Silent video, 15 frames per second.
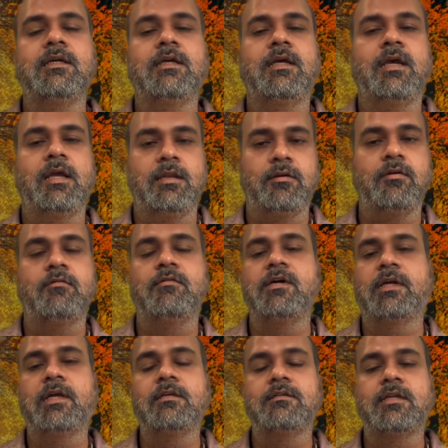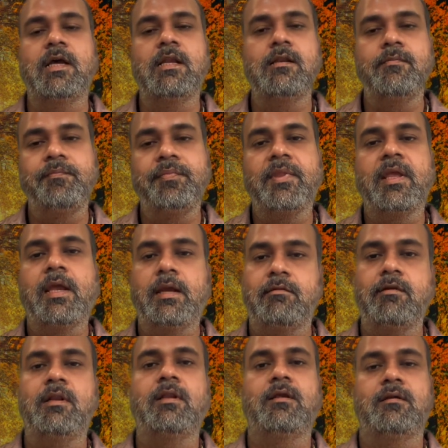in your working style, it
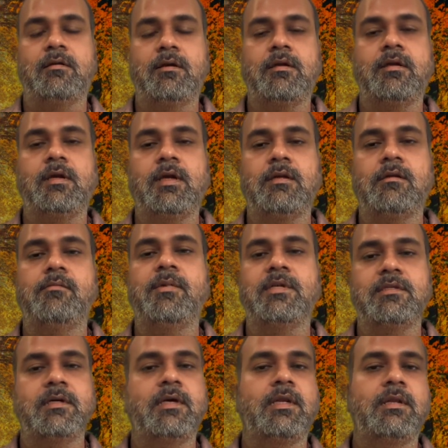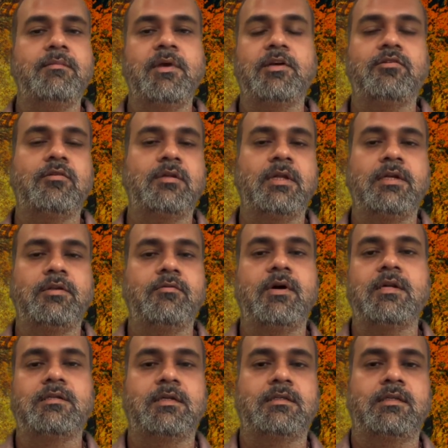will basically make sure that you are
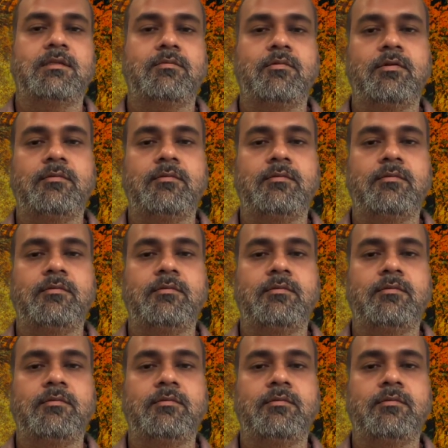successful.